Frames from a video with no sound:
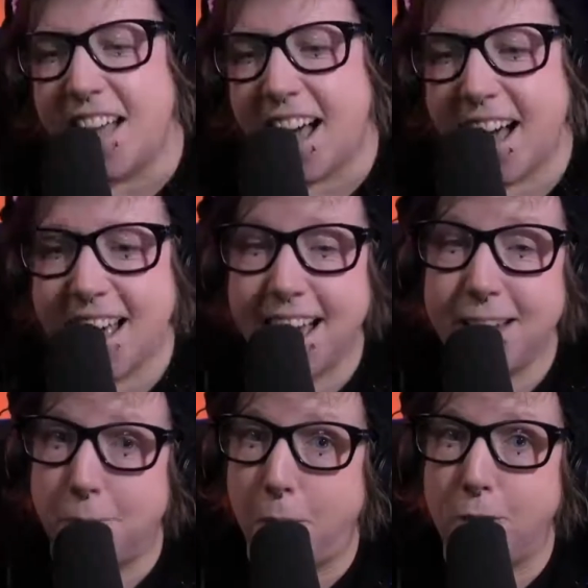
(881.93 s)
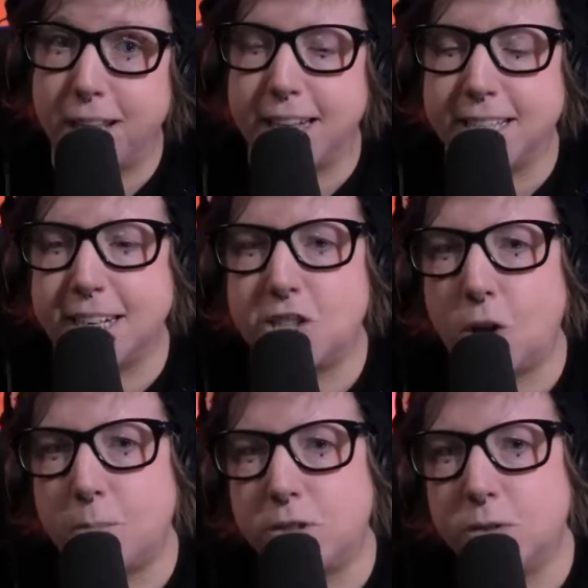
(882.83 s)
I had a podcast and I
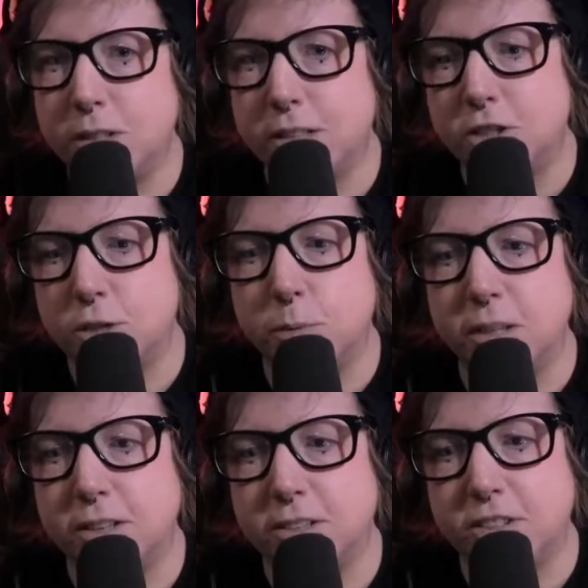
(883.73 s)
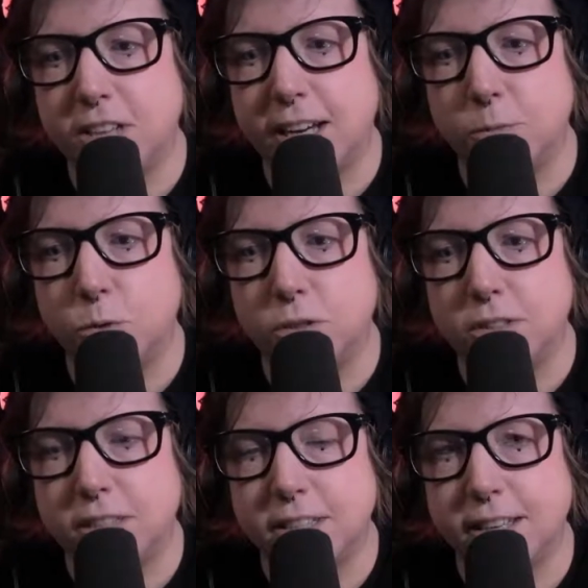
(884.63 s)
stopped doing it just because I
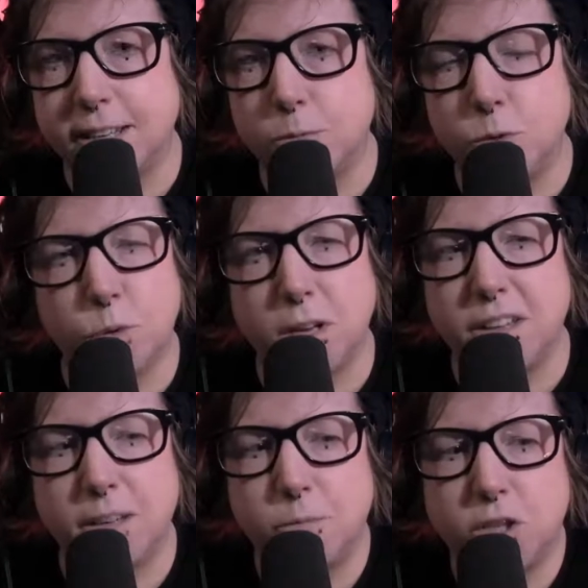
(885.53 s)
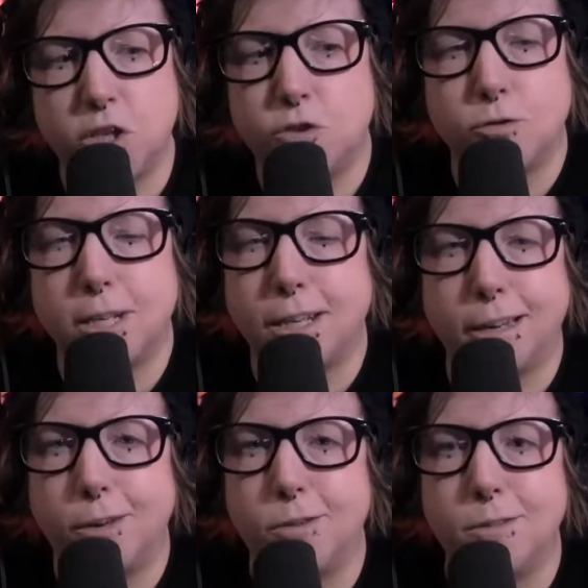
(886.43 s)
wasn't it was a string I
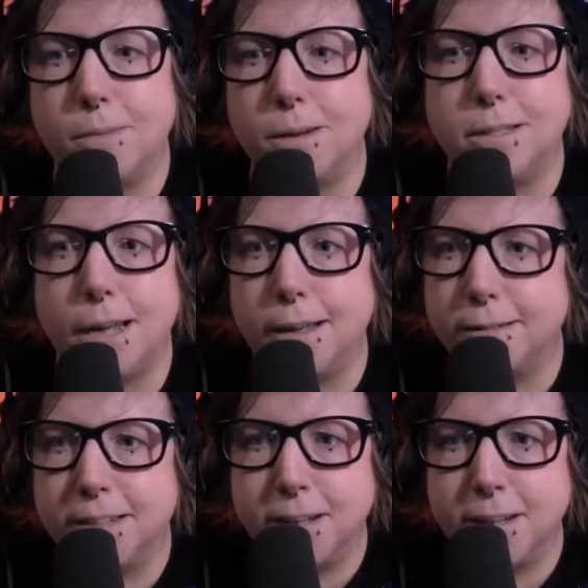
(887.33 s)
couldn't maintain,